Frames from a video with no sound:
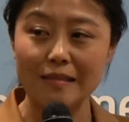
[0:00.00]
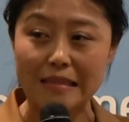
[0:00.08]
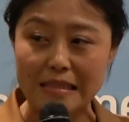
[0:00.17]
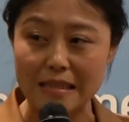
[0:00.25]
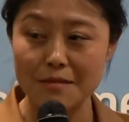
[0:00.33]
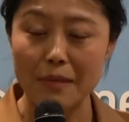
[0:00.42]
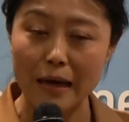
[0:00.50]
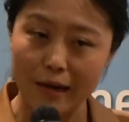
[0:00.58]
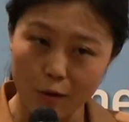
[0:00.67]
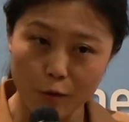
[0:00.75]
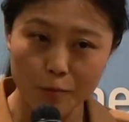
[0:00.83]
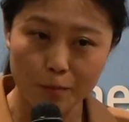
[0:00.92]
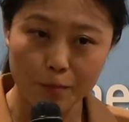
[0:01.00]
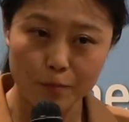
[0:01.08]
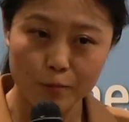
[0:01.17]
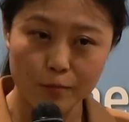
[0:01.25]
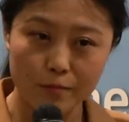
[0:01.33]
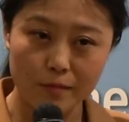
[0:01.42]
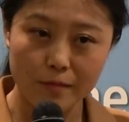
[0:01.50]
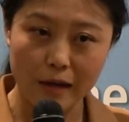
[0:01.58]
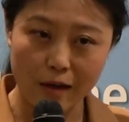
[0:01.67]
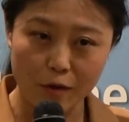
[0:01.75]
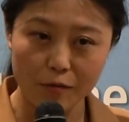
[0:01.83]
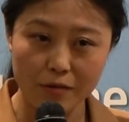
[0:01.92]
see my own
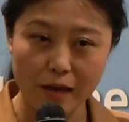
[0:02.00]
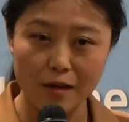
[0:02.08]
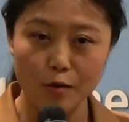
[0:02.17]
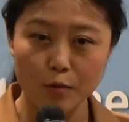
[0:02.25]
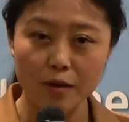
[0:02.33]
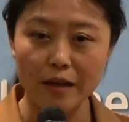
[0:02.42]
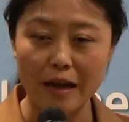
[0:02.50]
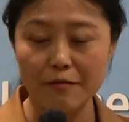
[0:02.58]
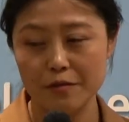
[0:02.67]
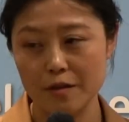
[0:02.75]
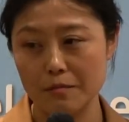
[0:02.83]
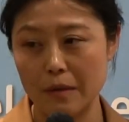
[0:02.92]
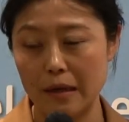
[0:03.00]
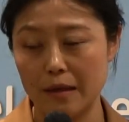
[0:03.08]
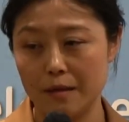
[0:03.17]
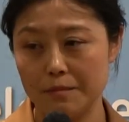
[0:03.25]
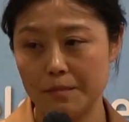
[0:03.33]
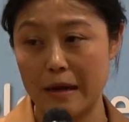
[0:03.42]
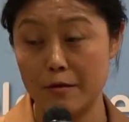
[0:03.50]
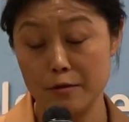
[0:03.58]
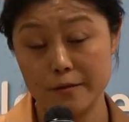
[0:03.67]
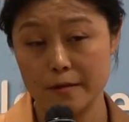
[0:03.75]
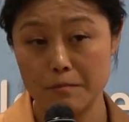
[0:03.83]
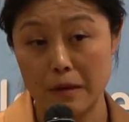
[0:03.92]
health and looking after my
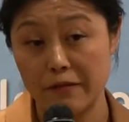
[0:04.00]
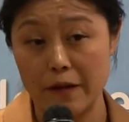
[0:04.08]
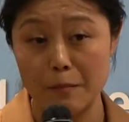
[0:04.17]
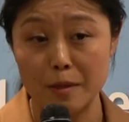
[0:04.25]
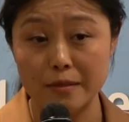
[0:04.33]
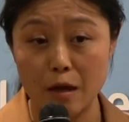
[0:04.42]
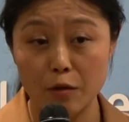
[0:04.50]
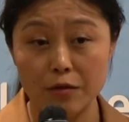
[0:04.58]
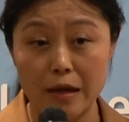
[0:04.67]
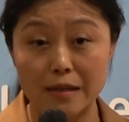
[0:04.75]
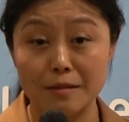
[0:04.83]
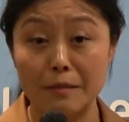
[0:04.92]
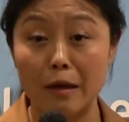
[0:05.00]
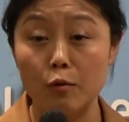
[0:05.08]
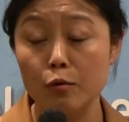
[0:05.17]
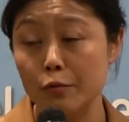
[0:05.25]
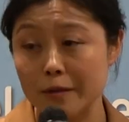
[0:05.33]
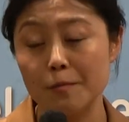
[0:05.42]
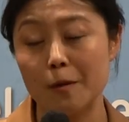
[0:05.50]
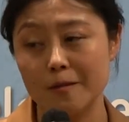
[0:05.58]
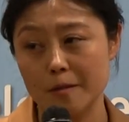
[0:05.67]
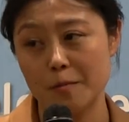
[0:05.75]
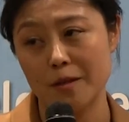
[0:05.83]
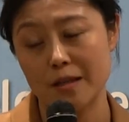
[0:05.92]
parents, my family's health as my own
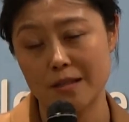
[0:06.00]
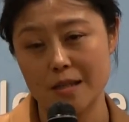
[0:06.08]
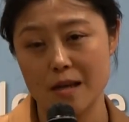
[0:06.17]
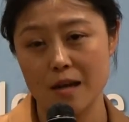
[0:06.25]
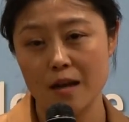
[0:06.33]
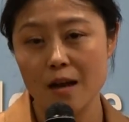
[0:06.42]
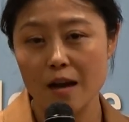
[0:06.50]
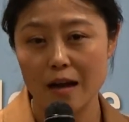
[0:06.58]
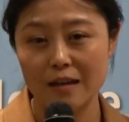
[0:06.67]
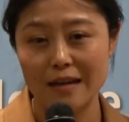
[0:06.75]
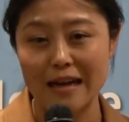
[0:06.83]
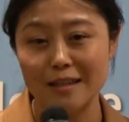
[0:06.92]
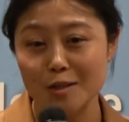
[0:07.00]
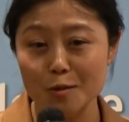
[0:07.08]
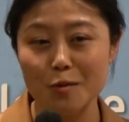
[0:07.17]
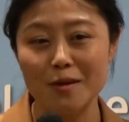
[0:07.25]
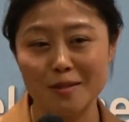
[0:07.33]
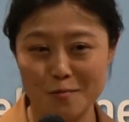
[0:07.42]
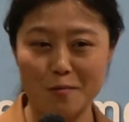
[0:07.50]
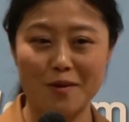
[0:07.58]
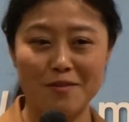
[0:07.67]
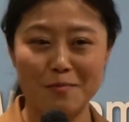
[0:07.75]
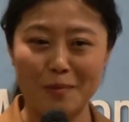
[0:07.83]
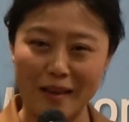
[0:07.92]
responsibility, and I do it
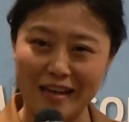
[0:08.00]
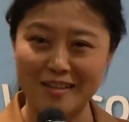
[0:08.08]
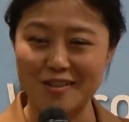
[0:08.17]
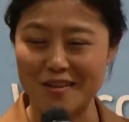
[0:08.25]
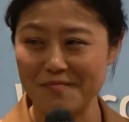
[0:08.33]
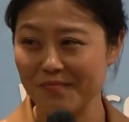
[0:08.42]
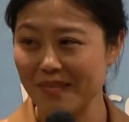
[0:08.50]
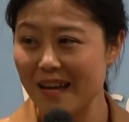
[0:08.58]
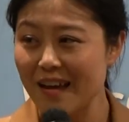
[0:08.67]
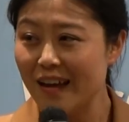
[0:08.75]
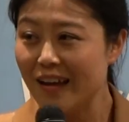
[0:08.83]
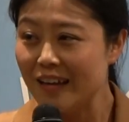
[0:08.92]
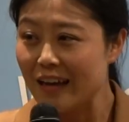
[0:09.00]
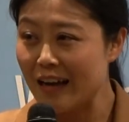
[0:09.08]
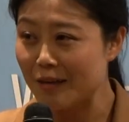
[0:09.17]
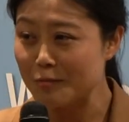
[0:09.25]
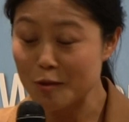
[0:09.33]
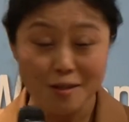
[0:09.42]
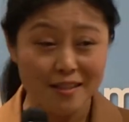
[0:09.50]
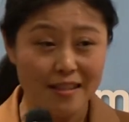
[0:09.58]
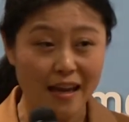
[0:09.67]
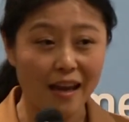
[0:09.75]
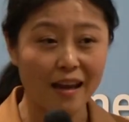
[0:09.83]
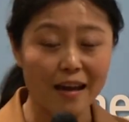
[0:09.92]
with pleasure. So
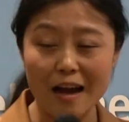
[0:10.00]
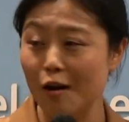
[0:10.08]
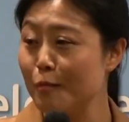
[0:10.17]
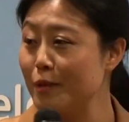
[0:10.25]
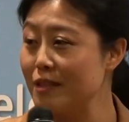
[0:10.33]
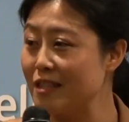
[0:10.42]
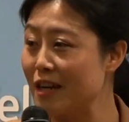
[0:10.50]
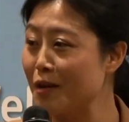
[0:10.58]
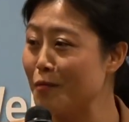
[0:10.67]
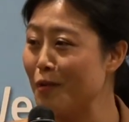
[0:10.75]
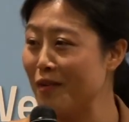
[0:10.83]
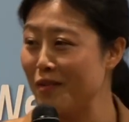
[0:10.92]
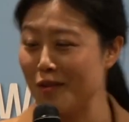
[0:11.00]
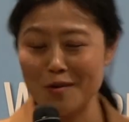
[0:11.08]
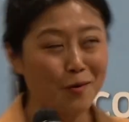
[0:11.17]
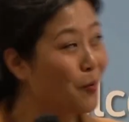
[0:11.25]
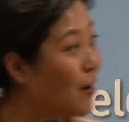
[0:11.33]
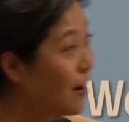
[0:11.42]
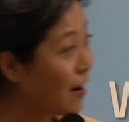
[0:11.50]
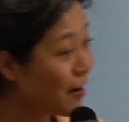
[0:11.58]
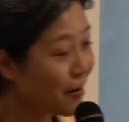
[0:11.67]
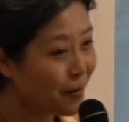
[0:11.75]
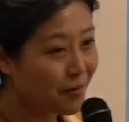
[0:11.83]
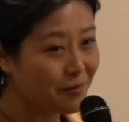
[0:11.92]
today I'll be sharing with you
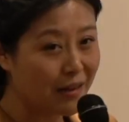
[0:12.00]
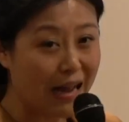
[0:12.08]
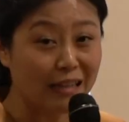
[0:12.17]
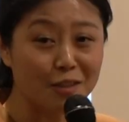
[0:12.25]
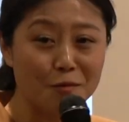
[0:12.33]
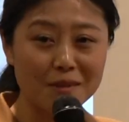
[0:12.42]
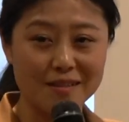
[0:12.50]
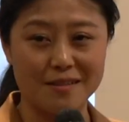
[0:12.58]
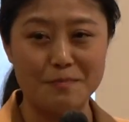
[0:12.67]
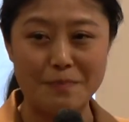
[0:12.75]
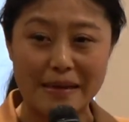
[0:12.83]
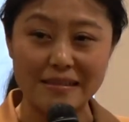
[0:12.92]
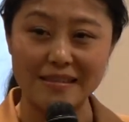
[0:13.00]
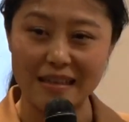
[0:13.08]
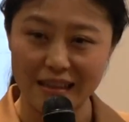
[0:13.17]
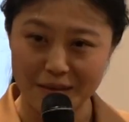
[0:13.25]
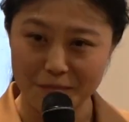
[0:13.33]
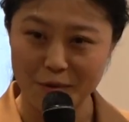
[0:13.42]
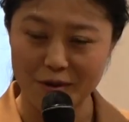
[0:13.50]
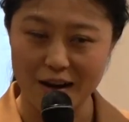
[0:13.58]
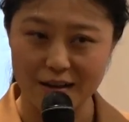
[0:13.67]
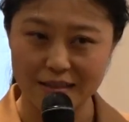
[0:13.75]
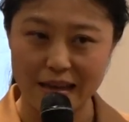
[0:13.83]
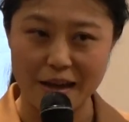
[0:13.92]
our Atomies best-selling product,